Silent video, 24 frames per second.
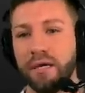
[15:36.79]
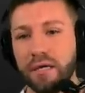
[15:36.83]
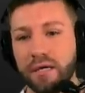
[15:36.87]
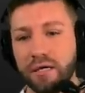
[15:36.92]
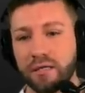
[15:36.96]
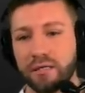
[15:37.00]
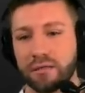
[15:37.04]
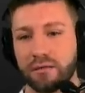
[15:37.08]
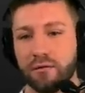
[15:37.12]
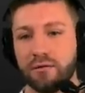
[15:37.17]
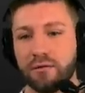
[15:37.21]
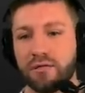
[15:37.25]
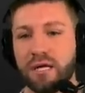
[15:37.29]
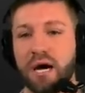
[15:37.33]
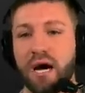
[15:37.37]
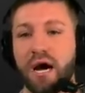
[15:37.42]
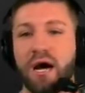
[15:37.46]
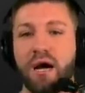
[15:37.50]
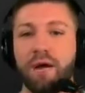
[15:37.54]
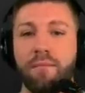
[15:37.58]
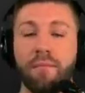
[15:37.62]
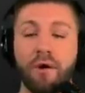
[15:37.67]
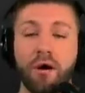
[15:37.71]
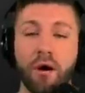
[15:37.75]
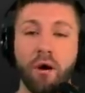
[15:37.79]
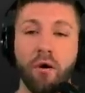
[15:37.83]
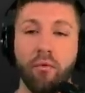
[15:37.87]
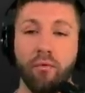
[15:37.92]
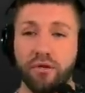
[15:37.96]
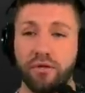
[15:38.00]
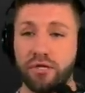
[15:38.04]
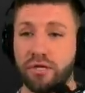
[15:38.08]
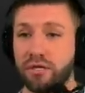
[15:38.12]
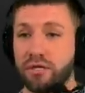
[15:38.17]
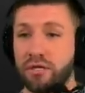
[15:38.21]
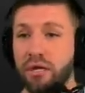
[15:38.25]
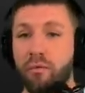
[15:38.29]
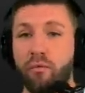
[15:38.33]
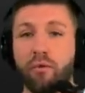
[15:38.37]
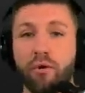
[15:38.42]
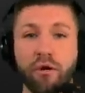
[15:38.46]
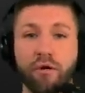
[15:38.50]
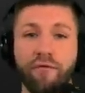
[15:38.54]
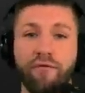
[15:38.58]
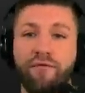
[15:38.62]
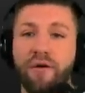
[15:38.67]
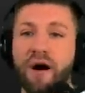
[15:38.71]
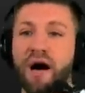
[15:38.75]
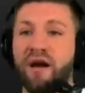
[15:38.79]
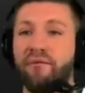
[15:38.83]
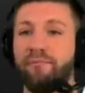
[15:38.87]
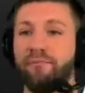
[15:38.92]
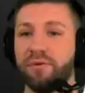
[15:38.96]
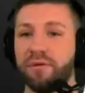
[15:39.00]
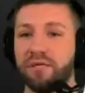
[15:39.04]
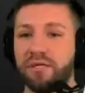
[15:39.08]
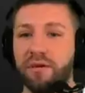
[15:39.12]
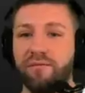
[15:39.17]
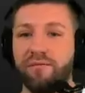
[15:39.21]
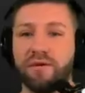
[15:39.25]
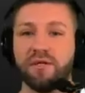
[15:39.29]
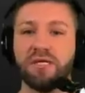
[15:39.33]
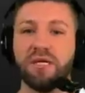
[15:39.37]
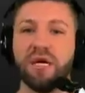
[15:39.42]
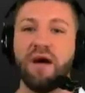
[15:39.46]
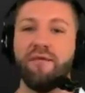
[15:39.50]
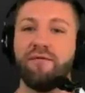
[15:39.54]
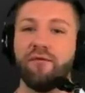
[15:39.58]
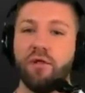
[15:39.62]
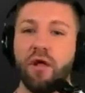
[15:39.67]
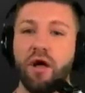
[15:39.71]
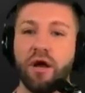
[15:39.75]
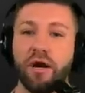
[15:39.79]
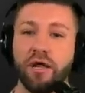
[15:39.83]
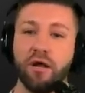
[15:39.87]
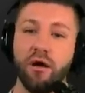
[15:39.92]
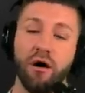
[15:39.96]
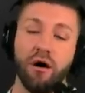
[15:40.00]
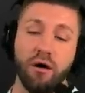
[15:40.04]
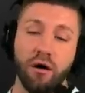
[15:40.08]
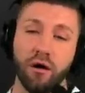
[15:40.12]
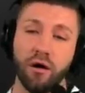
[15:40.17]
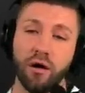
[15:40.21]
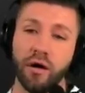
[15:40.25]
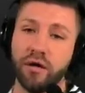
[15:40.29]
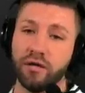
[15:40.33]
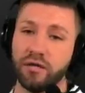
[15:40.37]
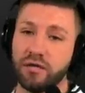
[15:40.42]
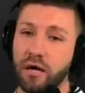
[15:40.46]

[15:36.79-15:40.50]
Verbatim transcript: Eastern Time, which is then 105 Pacific Time for a lot of y'all.